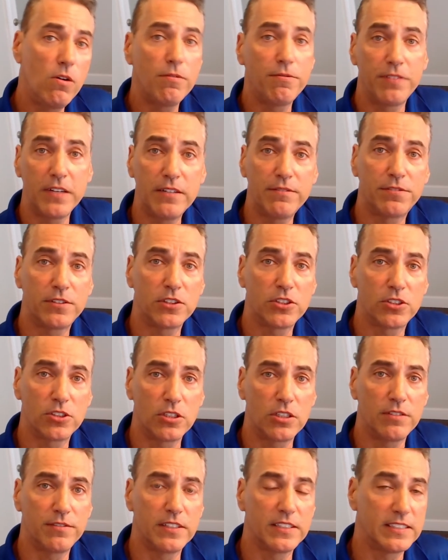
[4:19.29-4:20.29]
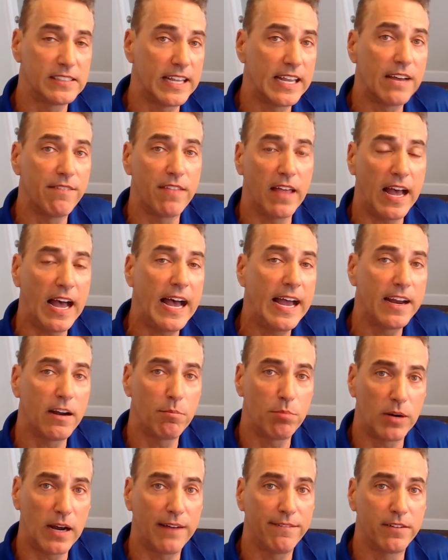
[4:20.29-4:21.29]
fee for service, they have the higher
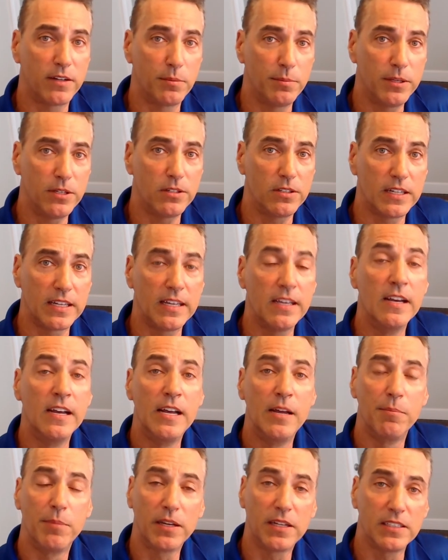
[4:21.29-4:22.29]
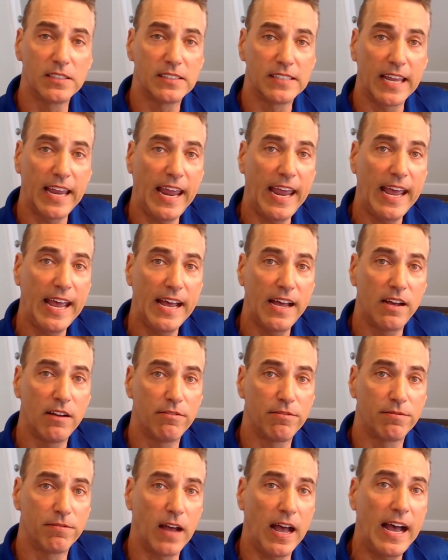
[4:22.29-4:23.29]
profitability because they have
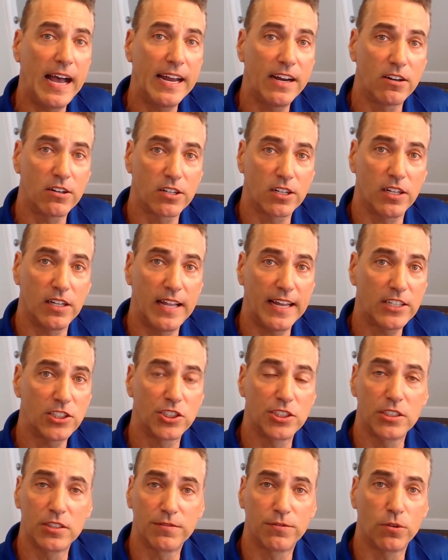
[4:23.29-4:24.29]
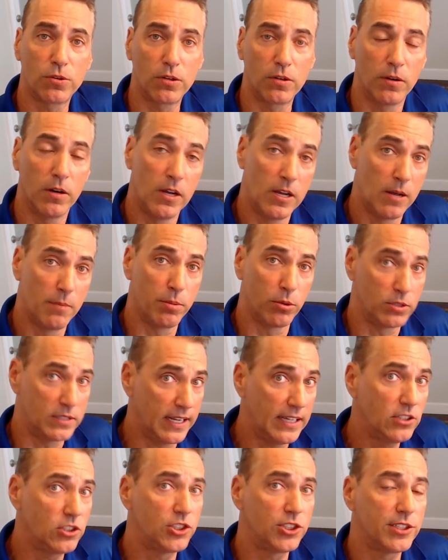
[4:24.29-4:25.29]
higher collections for
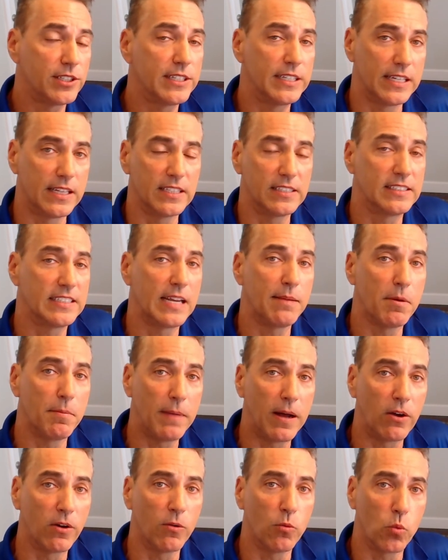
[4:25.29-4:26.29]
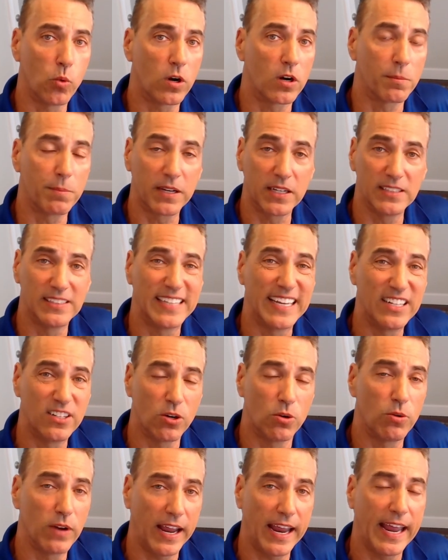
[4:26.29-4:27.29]
potentially the same amount of work because they
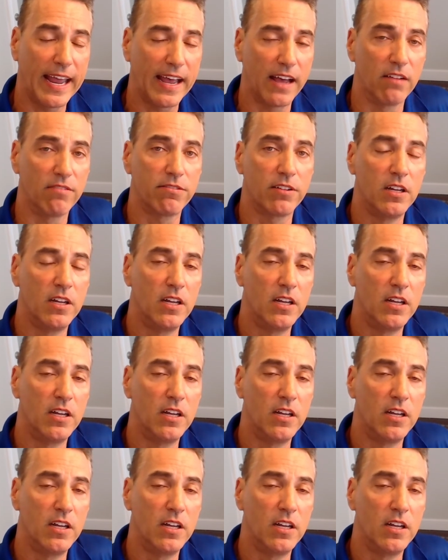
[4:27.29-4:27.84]
don't have